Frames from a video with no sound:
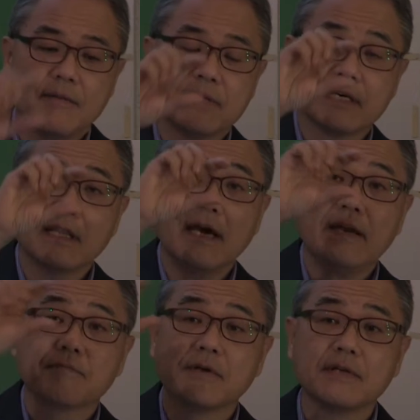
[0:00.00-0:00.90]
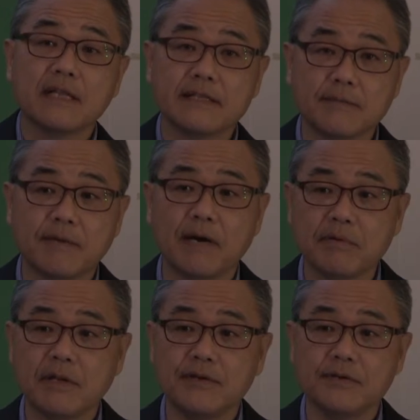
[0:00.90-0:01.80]
declining Rhode Island
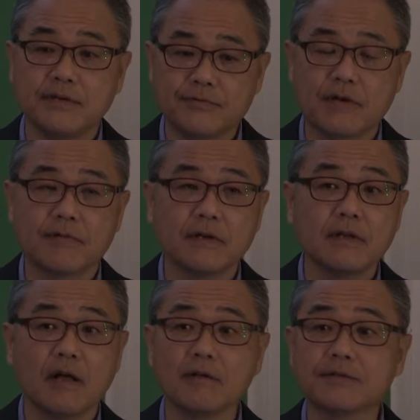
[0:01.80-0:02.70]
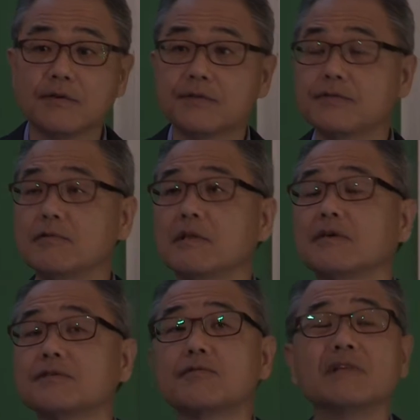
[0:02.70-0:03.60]
population in general. Also,
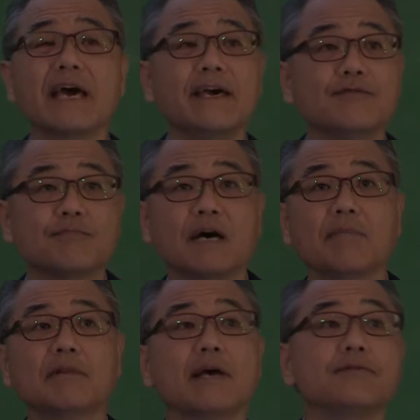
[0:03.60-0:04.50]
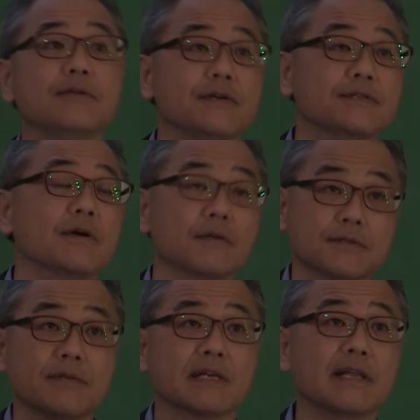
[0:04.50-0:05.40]
school age population is
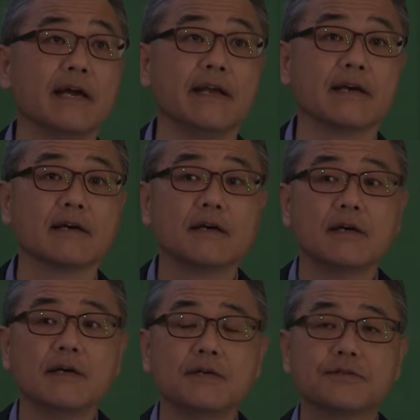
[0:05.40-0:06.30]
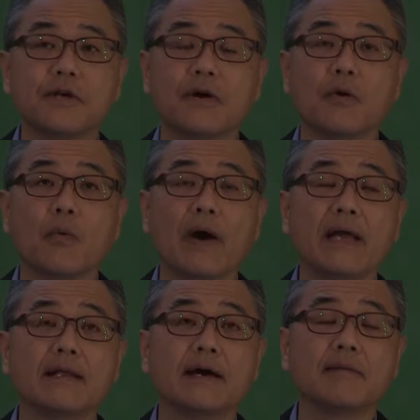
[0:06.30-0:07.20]
also declining. So when